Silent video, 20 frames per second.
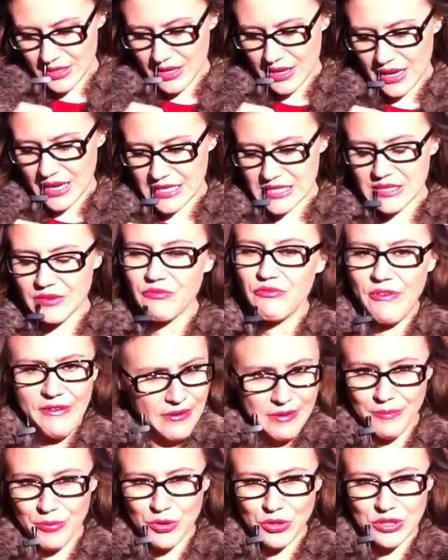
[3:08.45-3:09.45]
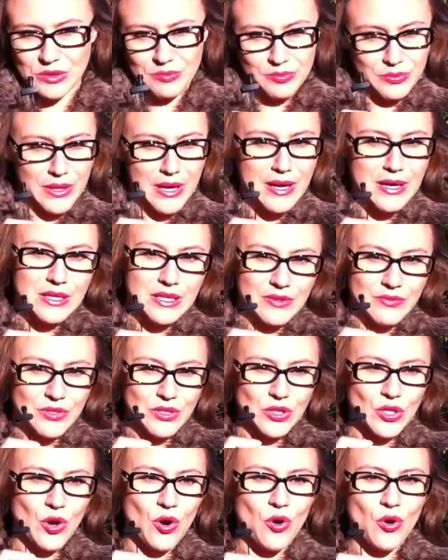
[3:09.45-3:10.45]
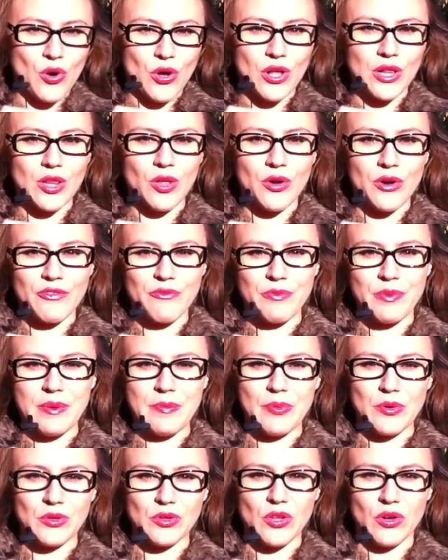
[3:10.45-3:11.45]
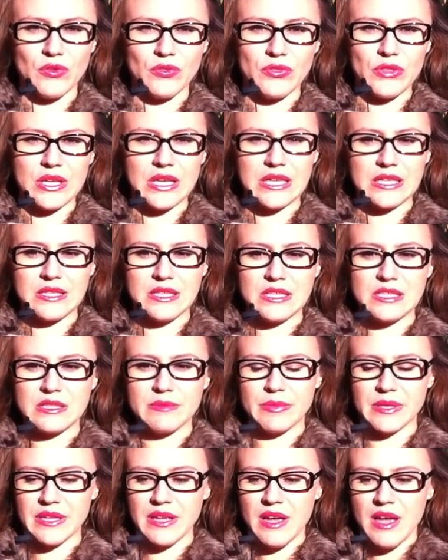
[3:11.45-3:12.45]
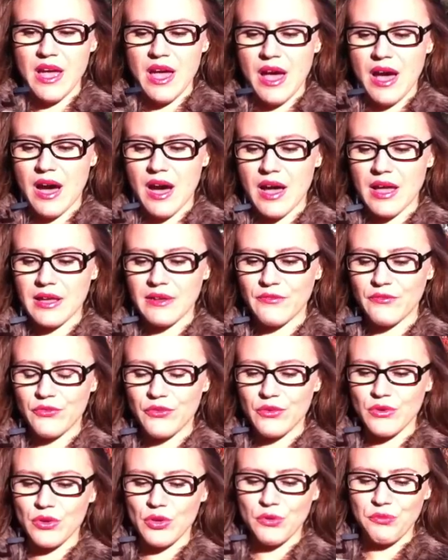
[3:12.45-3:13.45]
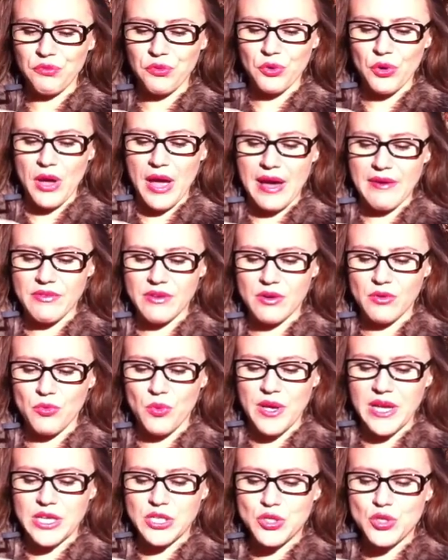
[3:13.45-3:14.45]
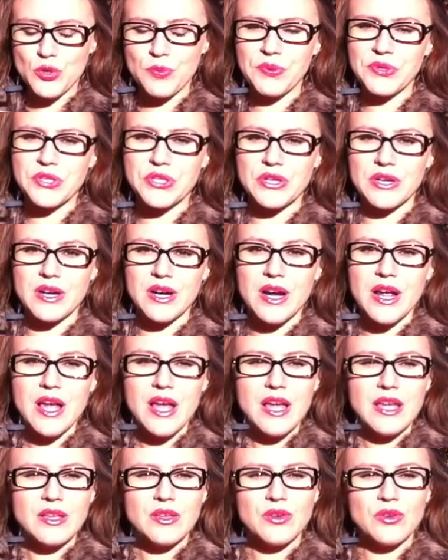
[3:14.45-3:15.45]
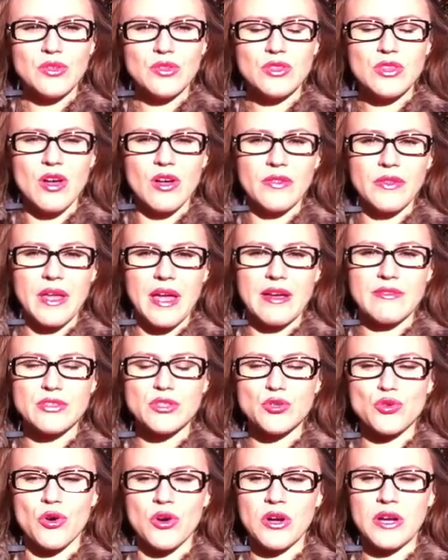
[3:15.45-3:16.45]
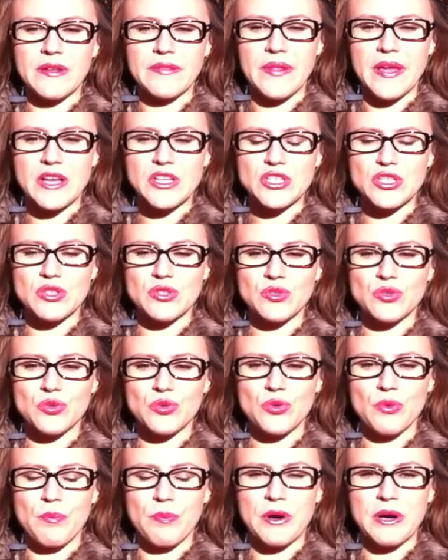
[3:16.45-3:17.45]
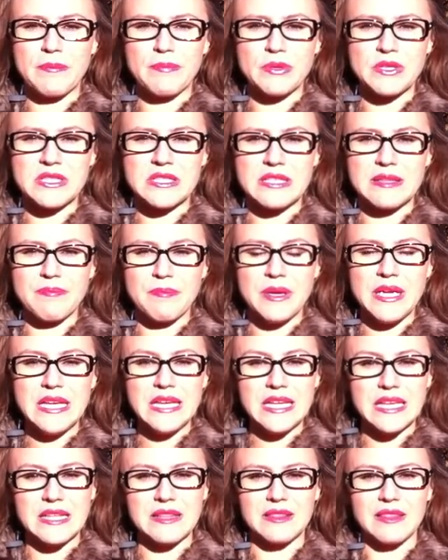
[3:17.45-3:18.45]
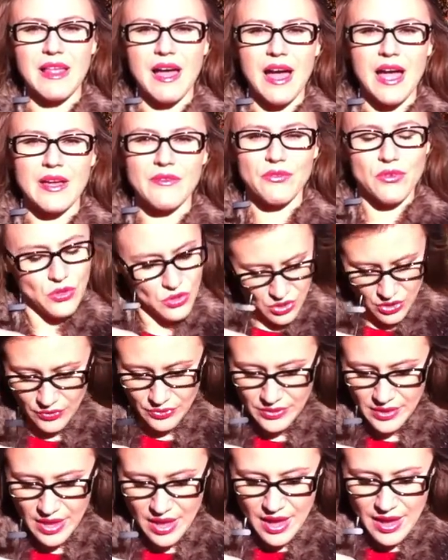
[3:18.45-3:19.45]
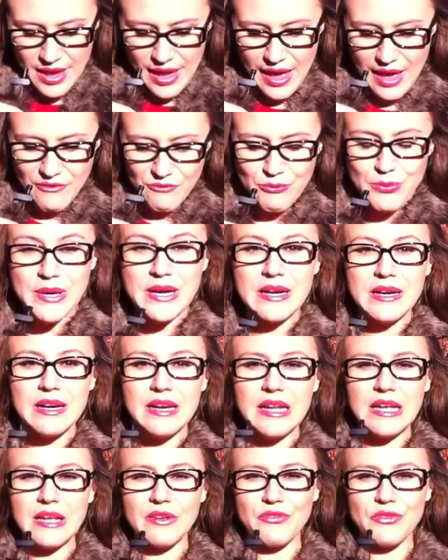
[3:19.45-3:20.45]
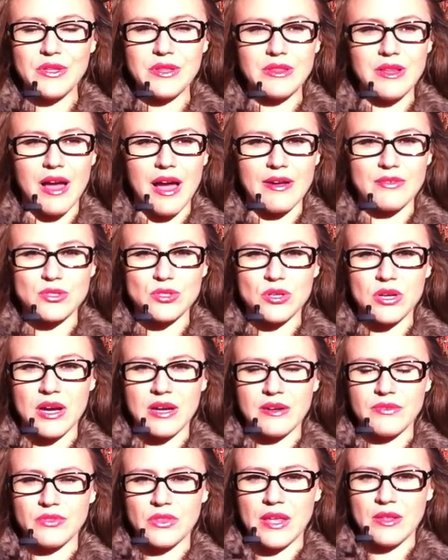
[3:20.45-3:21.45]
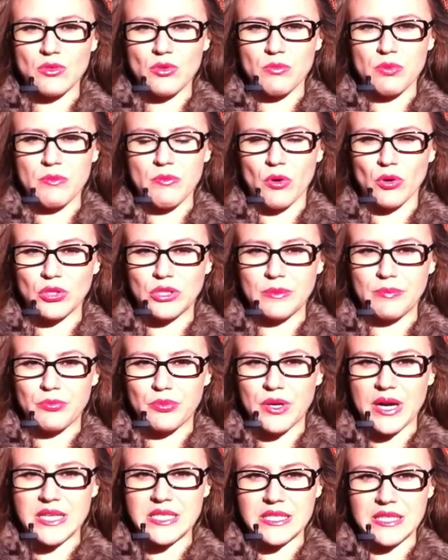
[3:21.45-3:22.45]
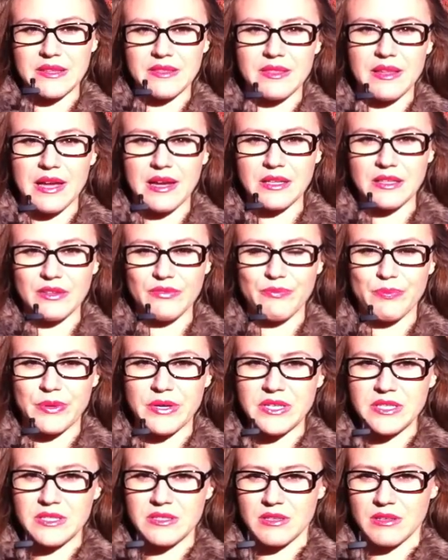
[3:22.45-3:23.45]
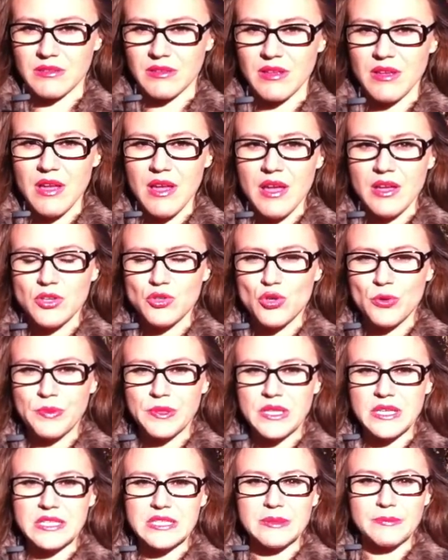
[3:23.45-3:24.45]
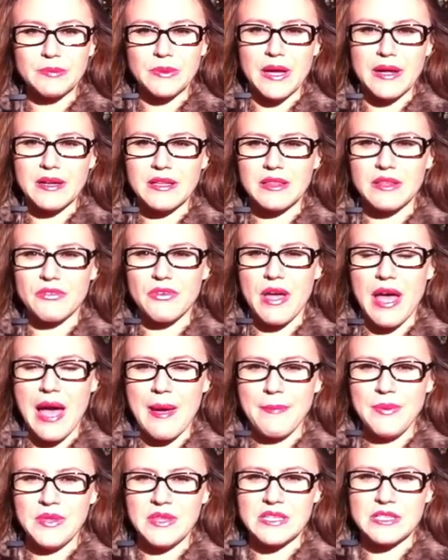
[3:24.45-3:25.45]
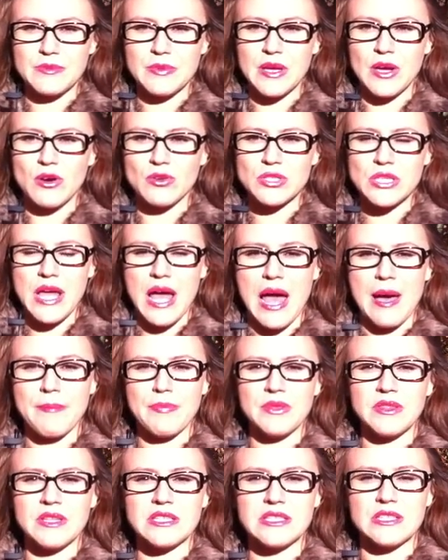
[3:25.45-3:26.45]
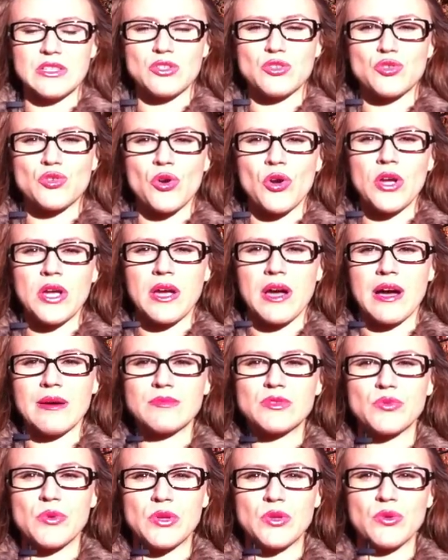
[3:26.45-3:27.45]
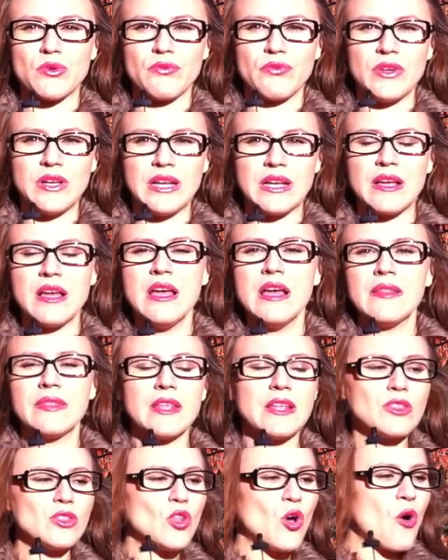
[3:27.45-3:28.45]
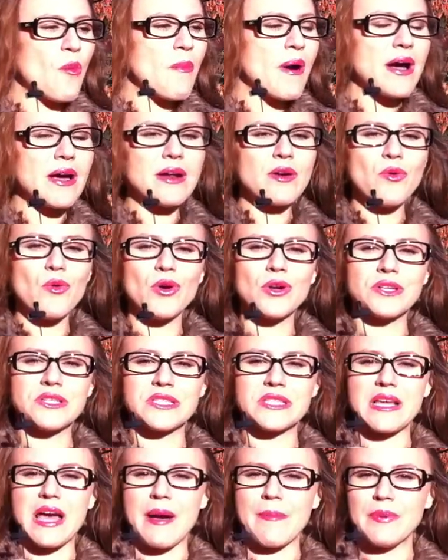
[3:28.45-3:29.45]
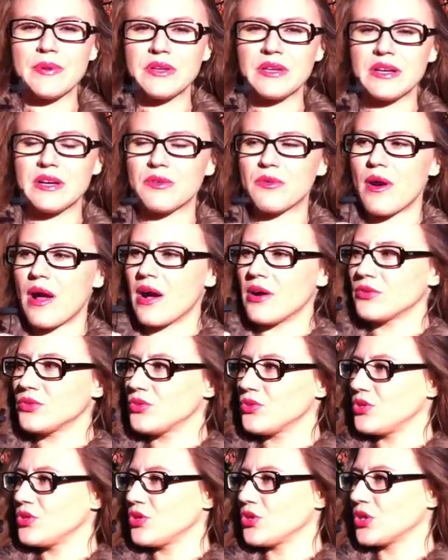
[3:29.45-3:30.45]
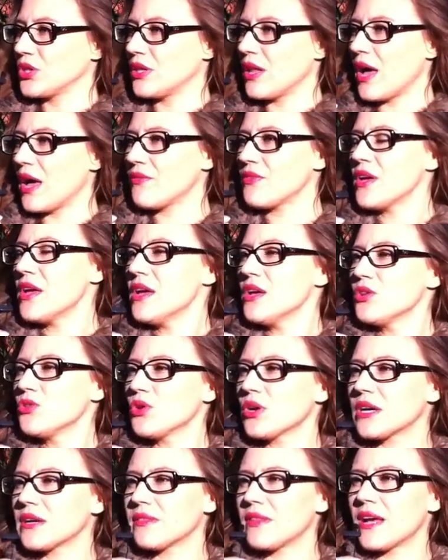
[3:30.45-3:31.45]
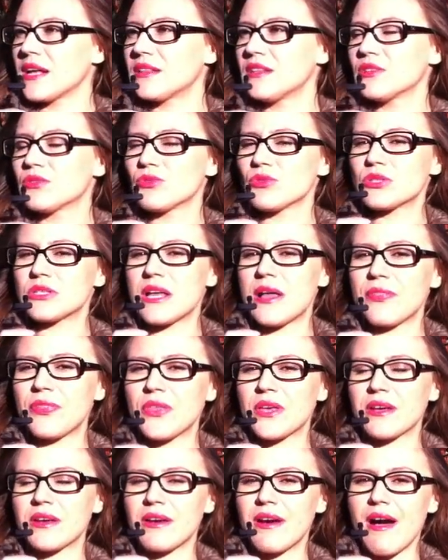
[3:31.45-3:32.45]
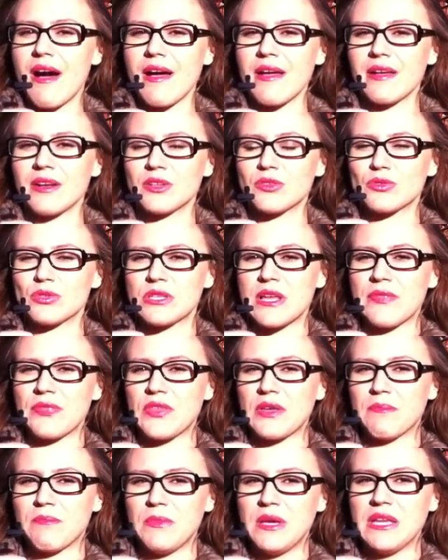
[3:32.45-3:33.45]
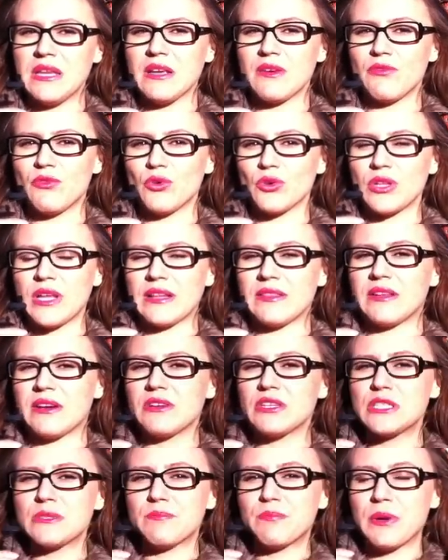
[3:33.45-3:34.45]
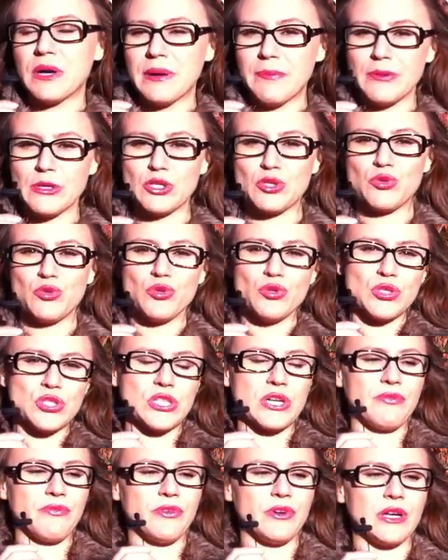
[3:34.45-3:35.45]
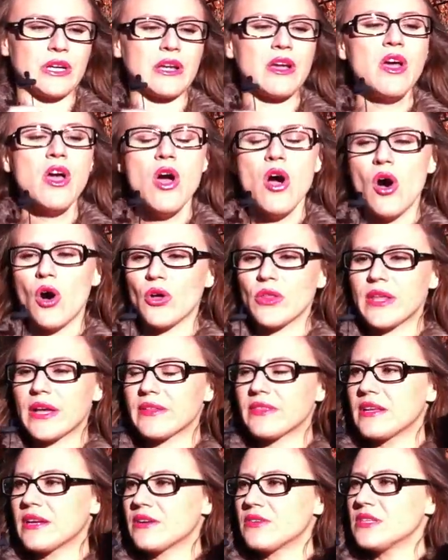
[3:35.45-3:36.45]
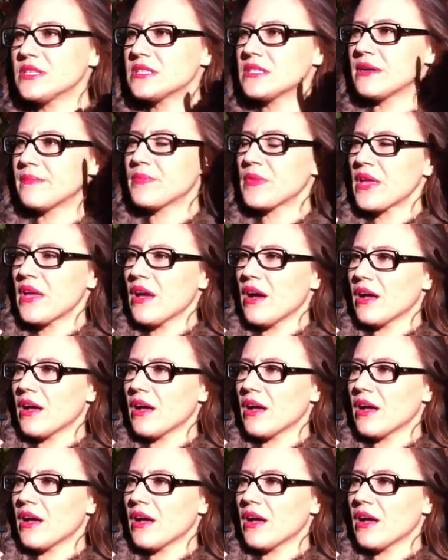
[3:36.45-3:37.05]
a very important planet, even though a lot of people don't think it is. But if you have a weak Jupiter, you don't have strong connection to purpose and meaning in life. You don't have belief in life. So you kind of tend to be more depressed and negative person. Jupiter is the planet of happiness, because happiness and joy comes when you're feeling that no matter what is happening around you in your life, you're connected to something higher, to something meaningful, that there is purpose to your suffering, or that there is a